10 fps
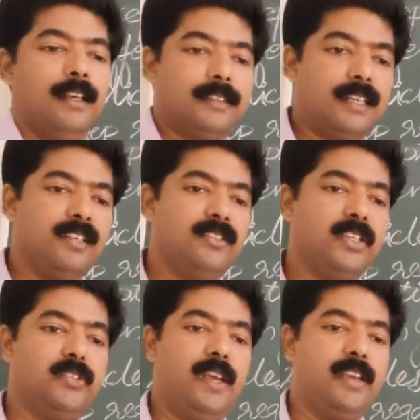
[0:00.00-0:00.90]
Certain
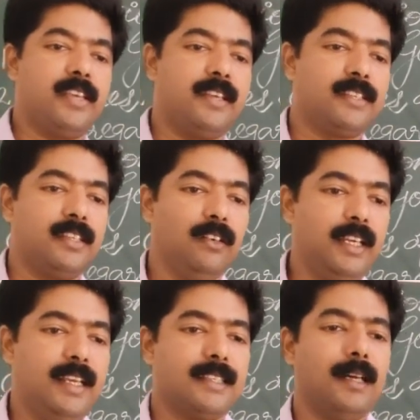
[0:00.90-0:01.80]
situations,
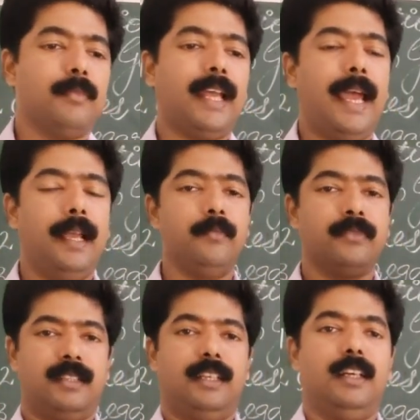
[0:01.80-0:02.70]
okay,
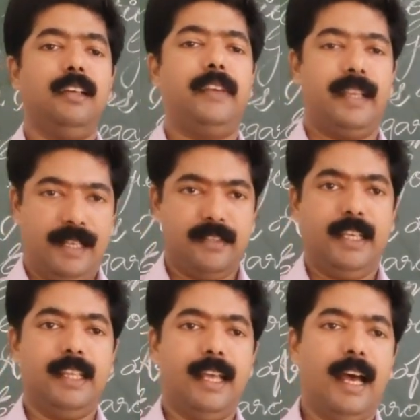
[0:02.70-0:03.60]
sometimes we can
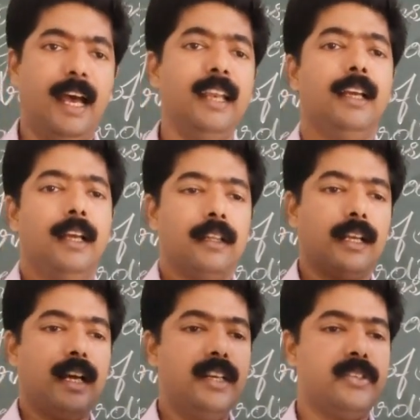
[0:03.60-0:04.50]
say that the
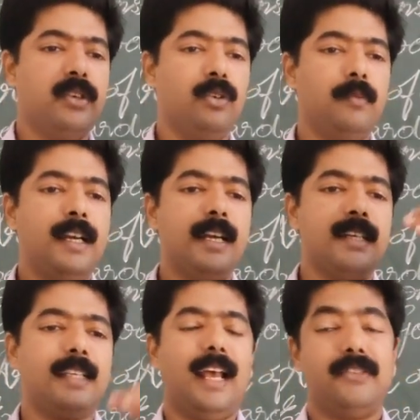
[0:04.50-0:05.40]

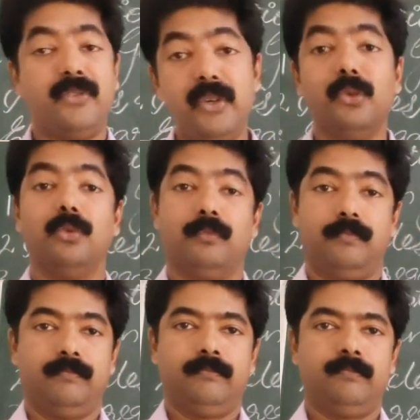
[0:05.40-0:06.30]
consumers
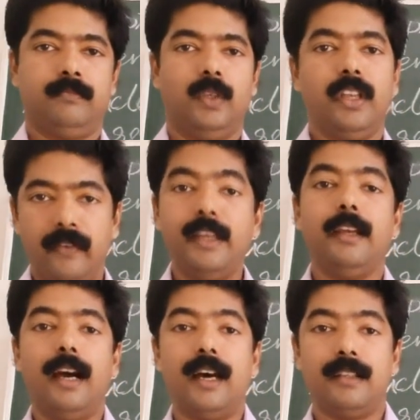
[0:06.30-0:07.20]
assume, okay, we
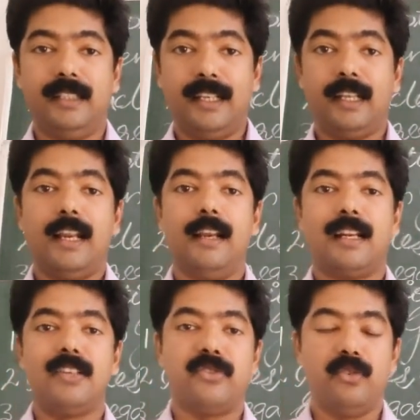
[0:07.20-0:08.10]
are general
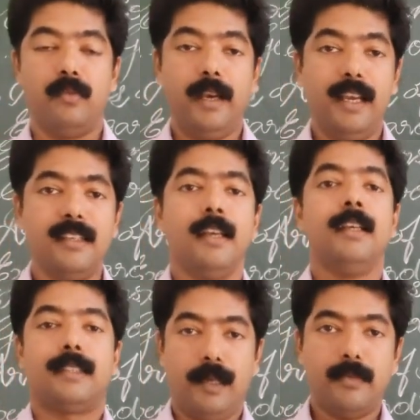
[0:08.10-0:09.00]
consumers,
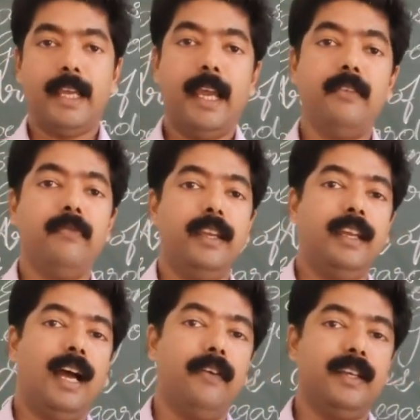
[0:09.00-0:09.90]
sometimes we
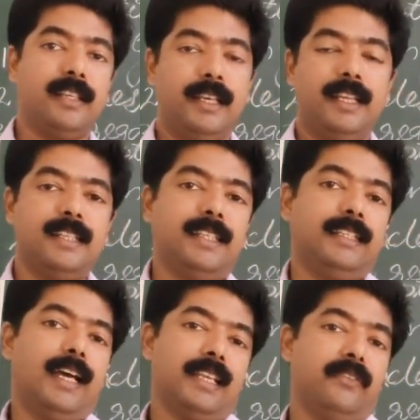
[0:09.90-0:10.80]
have a tendency
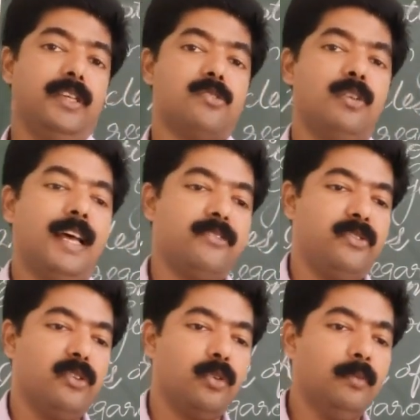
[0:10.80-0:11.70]
that we should
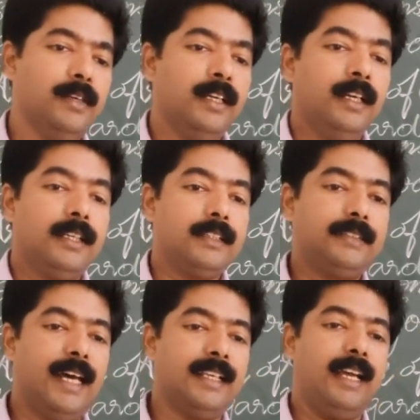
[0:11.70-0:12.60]
assume
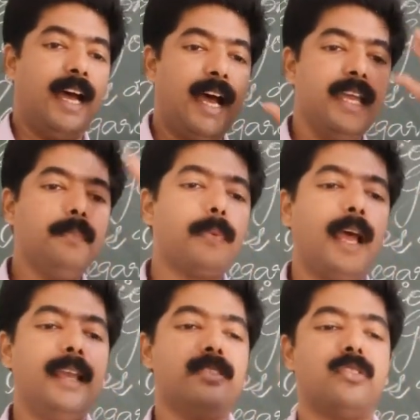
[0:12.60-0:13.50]
that high
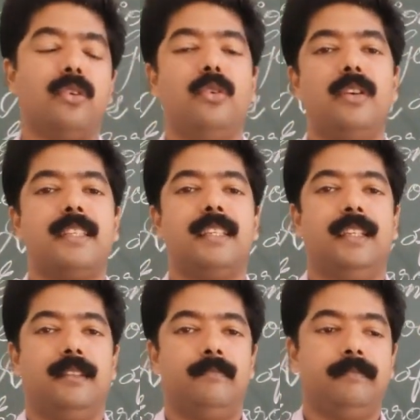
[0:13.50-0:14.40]
priced goods
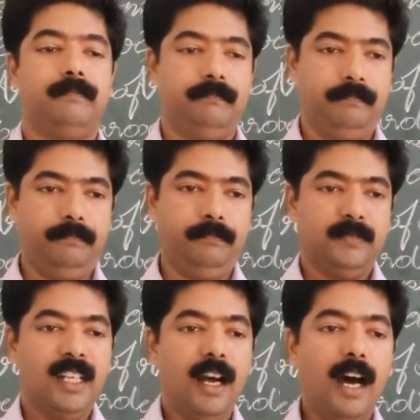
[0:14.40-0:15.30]

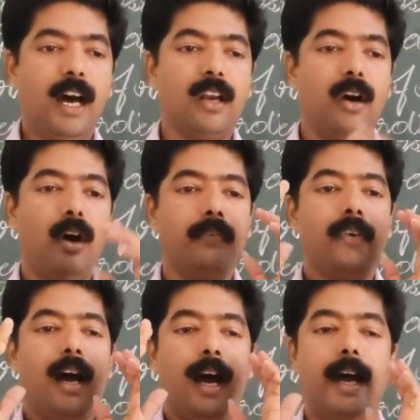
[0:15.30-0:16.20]
are
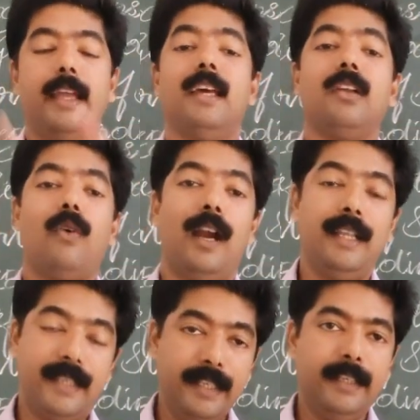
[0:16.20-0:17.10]
of higher
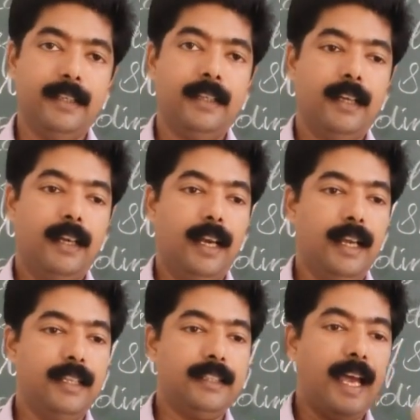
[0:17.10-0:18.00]
quality
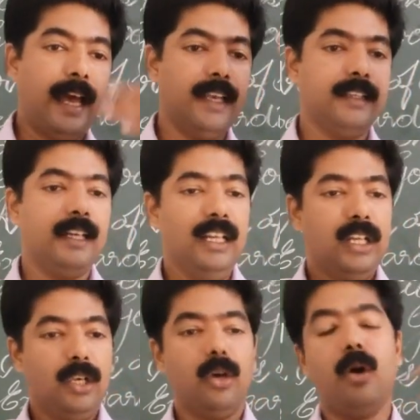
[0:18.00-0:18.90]
than
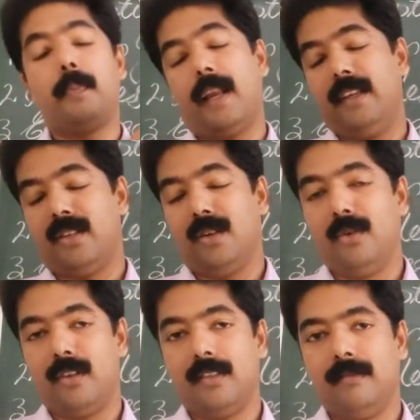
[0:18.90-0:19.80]
the low priced
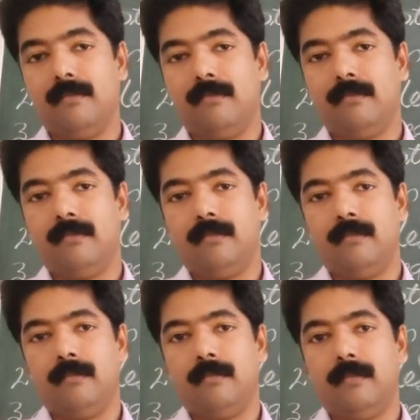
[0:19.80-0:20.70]
goods.
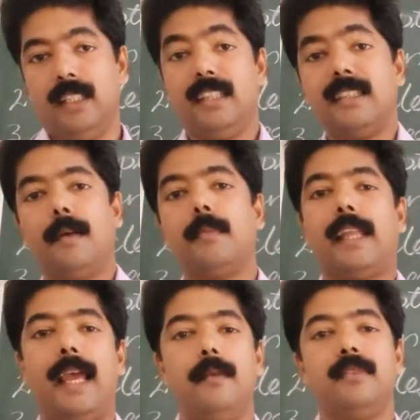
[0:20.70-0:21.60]
This is
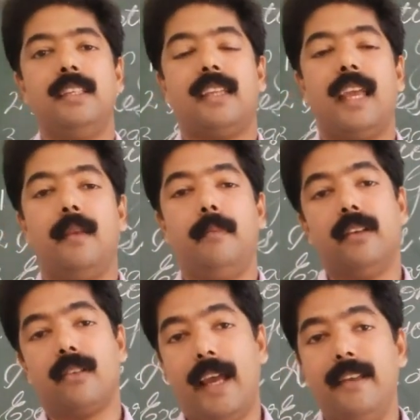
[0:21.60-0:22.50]
sometimes it can be
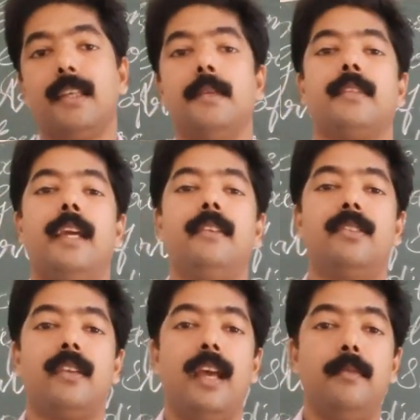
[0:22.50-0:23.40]
right, sometimes
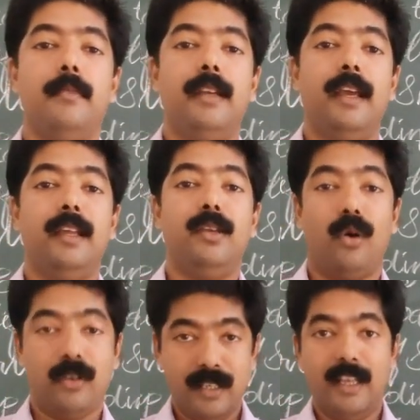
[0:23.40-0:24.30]
it can be a
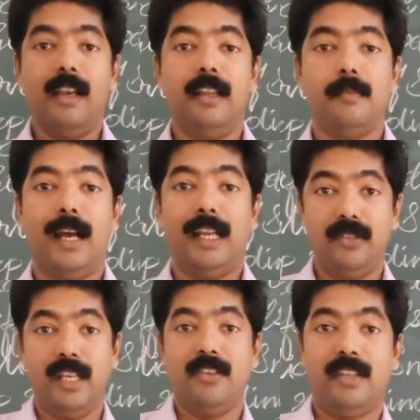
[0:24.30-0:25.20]
notional
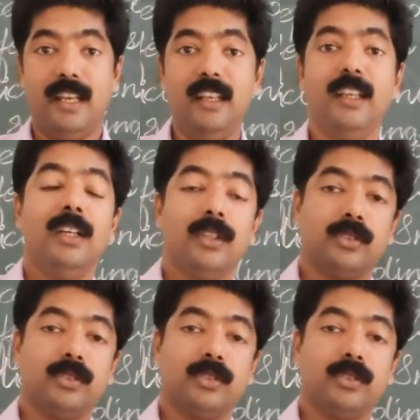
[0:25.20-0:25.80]
imagination.